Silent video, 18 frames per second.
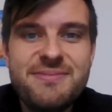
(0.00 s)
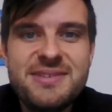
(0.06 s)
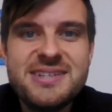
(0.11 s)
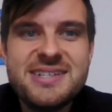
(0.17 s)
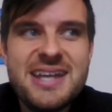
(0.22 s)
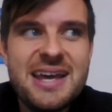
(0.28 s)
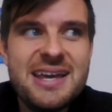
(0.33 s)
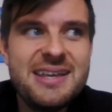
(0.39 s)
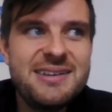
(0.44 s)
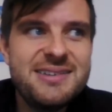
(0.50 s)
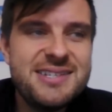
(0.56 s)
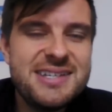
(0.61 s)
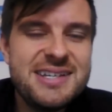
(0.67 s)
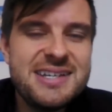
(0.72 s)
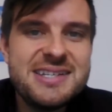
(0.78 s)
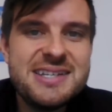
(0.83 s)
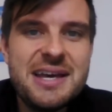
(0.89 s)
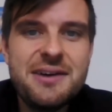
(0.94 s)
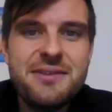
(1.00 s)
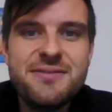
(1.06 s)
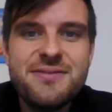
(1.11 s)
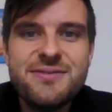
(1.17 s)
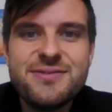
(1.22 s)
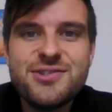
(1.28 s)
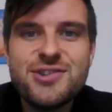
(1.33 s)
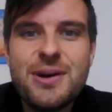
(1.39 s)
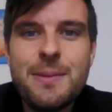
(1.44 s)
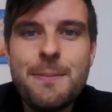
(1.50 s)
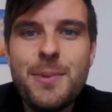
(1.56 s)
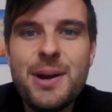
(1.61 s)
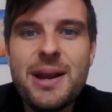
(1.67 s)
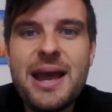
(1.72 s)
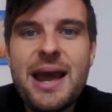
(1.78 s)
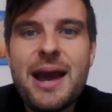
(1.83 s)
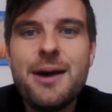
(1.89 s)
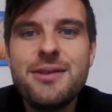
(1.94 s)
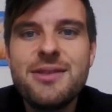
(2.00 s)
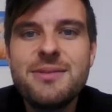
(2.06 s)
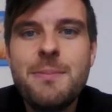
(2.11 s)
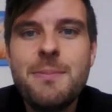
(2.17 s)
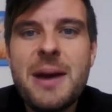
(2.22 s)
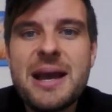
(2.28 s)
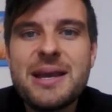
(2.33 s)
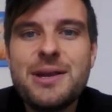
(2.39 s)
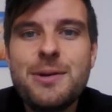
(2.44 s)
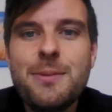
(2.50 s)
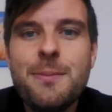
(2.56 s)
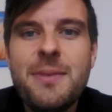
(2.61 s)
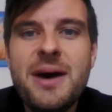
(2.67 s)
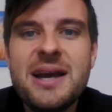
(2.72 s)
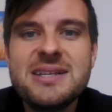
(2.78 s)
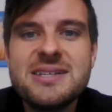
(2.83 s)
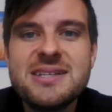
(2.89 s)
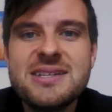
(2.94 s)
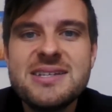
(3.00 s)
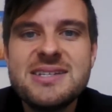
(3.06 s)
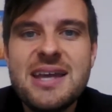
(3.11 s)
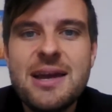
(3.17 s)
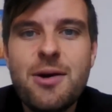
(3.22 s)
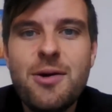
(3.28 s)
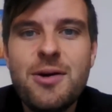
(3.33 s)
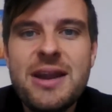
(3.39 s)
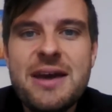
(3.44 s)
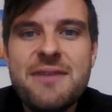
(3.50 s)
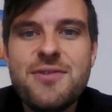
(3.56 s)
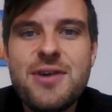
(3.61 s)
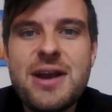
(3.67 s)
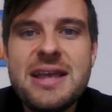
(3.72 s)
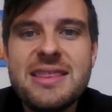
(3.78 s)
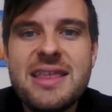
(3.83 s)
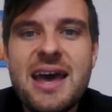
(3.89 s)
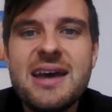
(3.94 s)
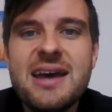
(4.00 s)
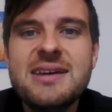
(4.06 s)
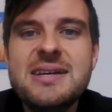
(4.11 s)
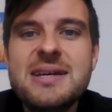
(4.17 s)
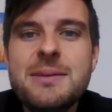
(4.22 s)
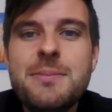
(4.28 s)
say to yourself, try and put it out of the back of your mind and say, oh, I never ate that.